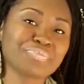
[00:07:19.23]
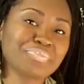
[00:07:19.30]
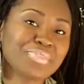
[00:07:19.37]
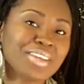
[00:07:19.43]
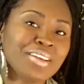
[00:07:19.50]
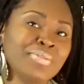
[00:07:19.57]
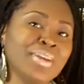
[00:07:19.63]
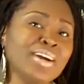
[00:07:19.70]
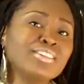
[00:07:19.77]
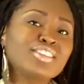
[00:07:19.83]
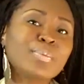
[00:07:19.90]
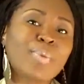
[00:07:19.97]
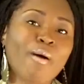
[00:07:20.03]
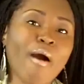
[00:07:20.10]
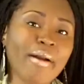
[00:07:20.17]
there's a
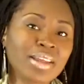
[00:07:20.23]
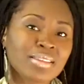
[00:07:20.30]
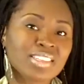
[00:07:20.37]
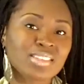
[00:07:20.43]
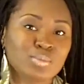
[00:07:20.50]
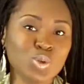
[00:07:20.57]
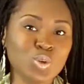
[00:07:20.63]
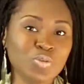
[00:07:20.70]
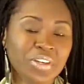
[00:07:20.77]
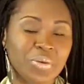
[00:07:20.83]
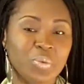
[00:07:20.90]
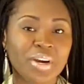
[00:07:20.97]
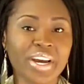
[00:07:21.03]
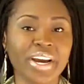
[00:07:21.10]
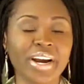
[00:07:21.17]
part in this movie
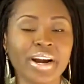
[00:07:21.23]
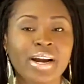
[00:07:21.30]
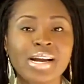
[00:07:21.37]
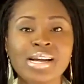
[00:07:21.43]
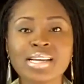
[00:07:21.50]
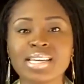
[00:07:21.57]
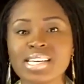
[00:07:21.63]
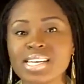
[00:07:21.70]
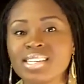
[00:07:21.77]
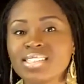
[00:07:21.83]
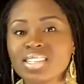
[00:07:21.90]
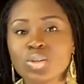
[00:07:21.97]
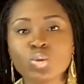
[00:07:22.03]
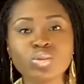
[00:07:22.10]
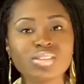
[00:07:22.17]
where Kizzy,
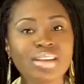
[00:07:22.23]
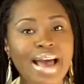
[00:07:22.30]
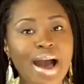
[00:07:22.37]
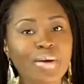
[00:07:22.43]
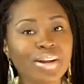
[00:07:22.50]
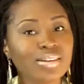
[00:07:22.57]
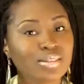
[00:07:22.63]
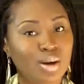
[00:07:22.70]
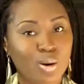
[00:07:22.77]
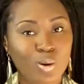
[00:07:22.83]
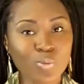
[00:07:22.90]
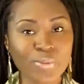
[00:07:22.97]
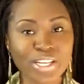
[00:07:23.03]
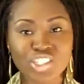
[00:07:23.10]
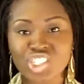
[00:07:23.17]
who's now an adult,
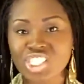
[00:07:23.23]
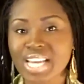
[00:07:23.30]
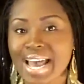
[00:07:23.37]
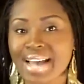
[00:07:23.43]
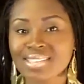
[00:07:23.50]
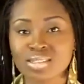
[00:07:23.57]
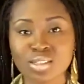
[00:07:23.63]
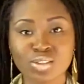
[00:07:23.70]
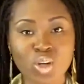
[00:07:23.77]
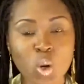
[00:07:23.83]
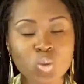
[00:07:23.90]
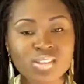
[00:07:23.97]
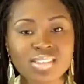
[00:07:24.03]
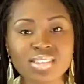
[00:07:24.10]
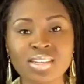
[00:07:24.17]
and she has an adult
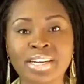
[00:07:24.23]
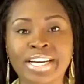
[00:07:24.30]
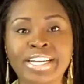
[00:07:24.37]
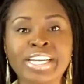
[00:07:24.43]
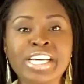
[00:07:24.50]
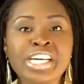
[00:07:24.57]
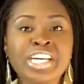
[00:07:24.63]
son,